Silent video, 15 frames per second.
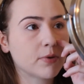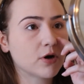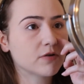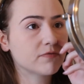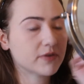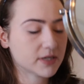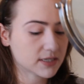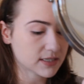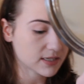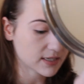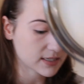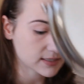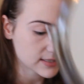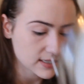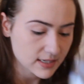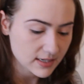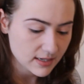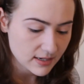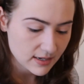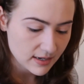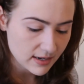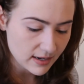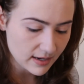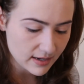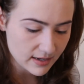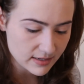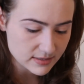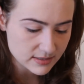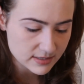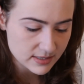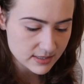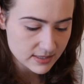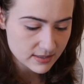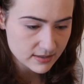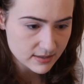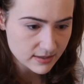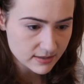perfectly, and it